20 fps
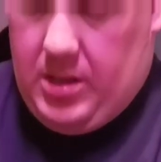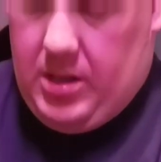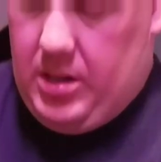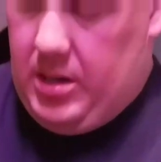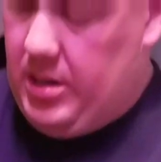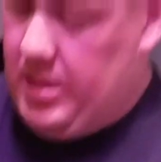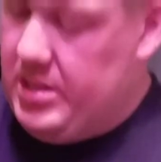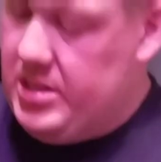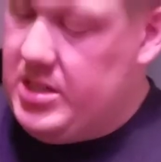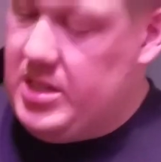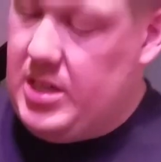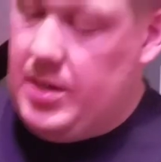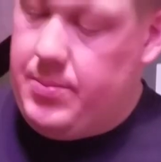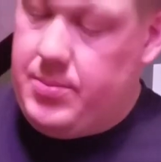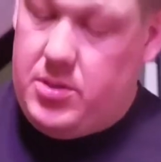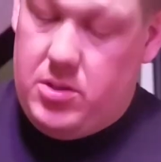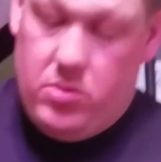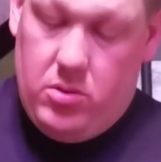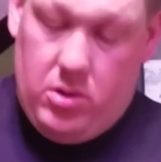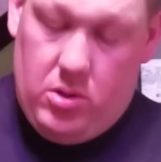
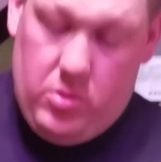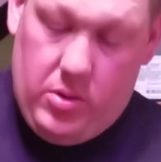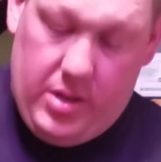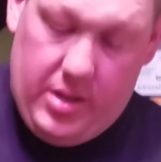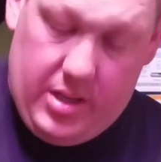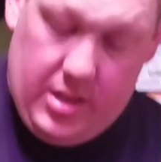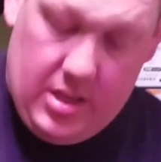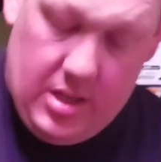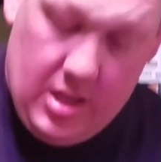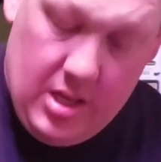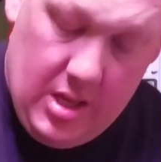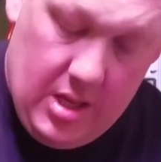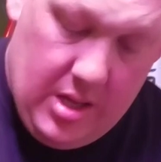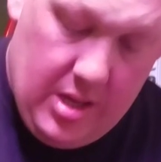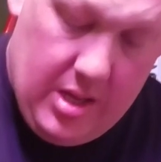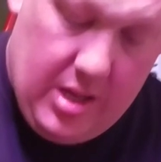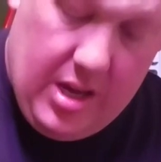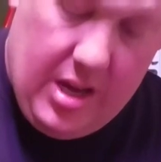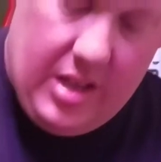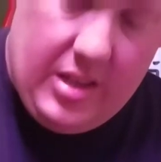snips real quick,
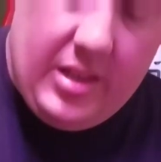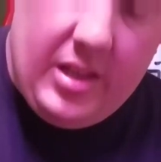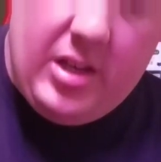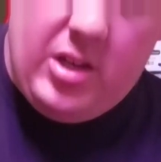and then you